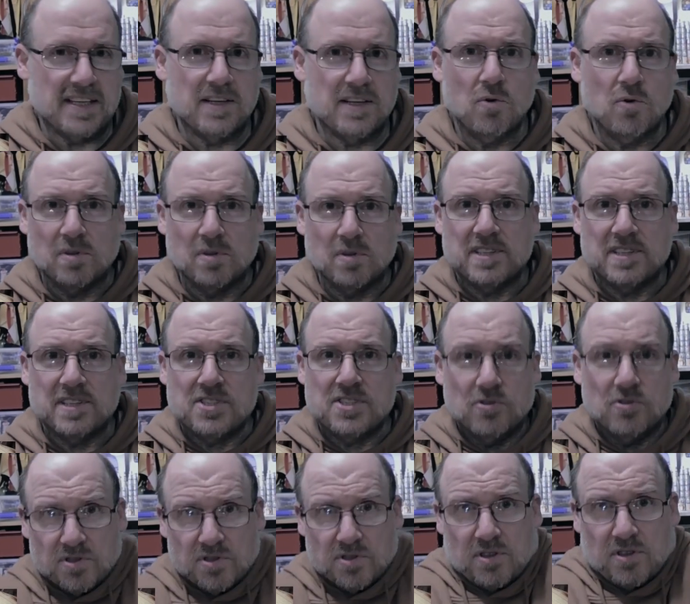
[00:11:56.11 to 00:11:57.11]
all of the
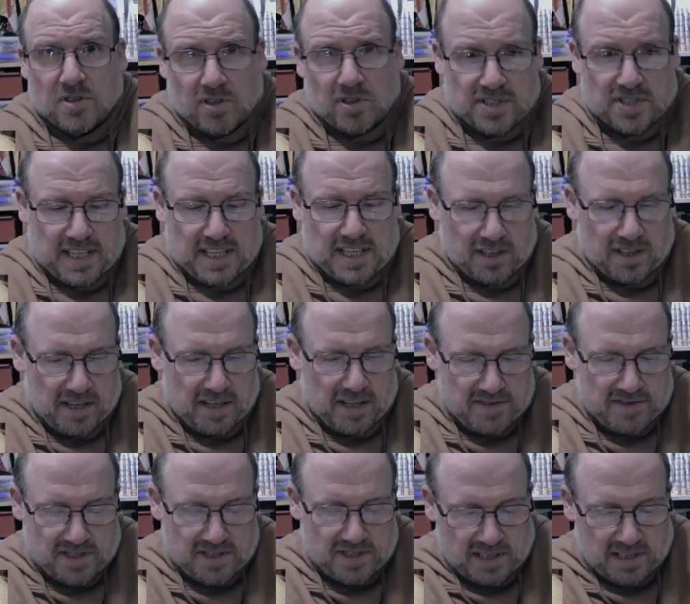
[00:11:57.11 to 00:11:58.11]
children who lost their
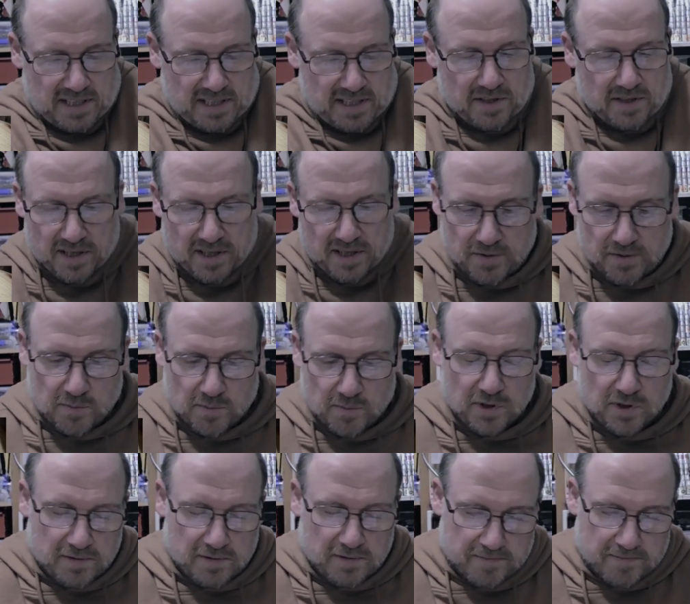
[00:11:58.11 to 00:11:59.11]
lives in, at the
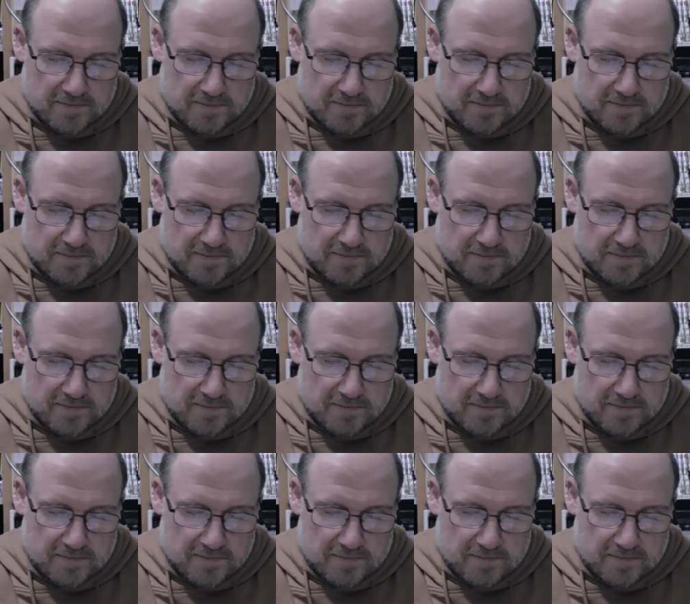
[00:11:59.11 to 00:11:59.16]
war.